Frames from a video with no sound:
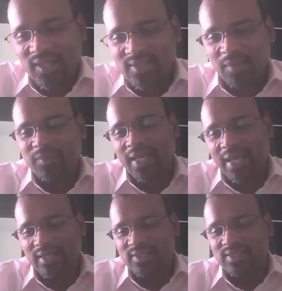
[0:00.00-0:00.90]
something
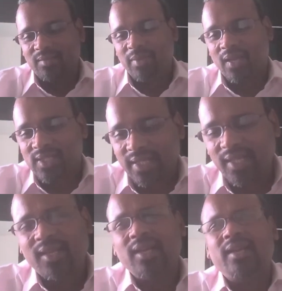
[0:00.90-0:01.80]
else. Because I
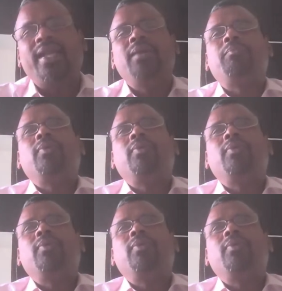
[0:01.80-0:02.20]
think deep